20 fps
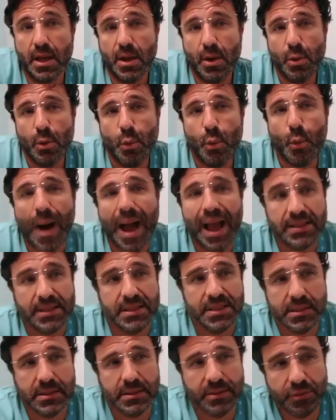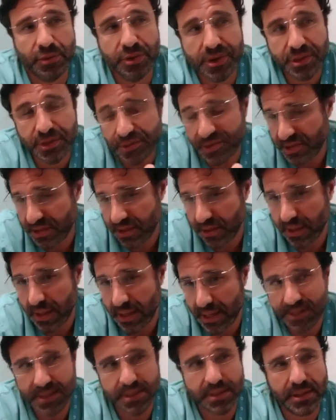whilst reducing
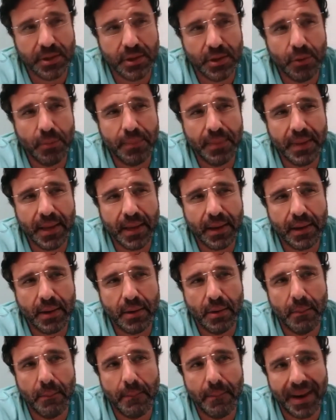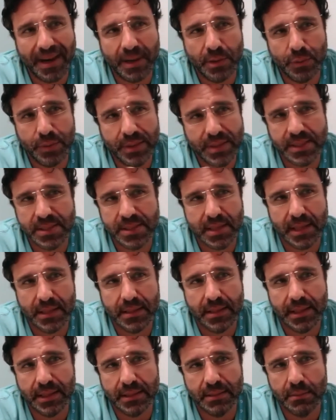astigmatism compared with standard
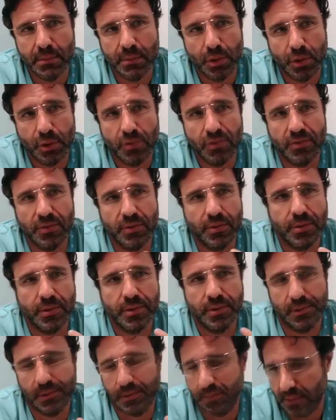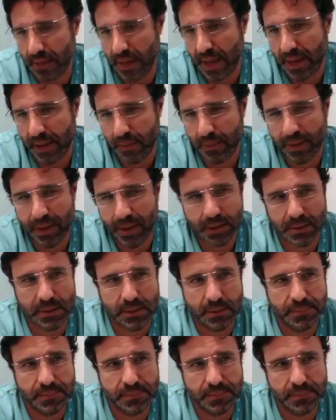monofocal IOLs.